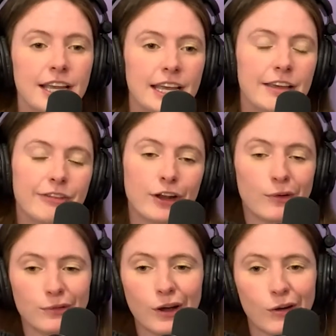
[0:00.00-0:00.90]
If you
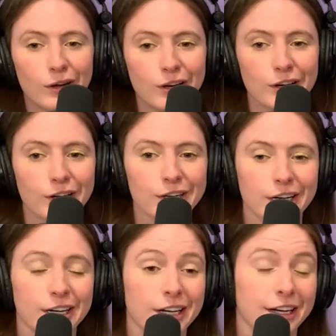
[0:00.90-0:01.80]
don't know her,
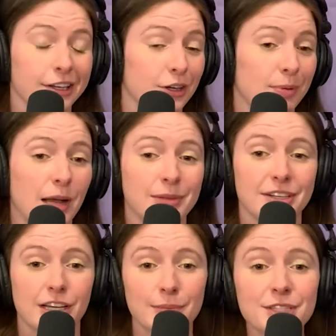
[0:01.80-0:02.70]
you're probably
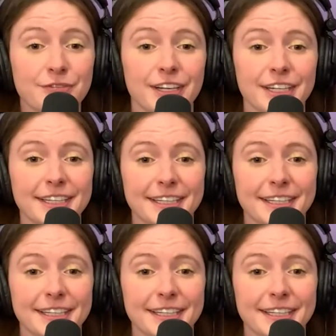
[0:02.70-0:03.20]
dumb as fuck.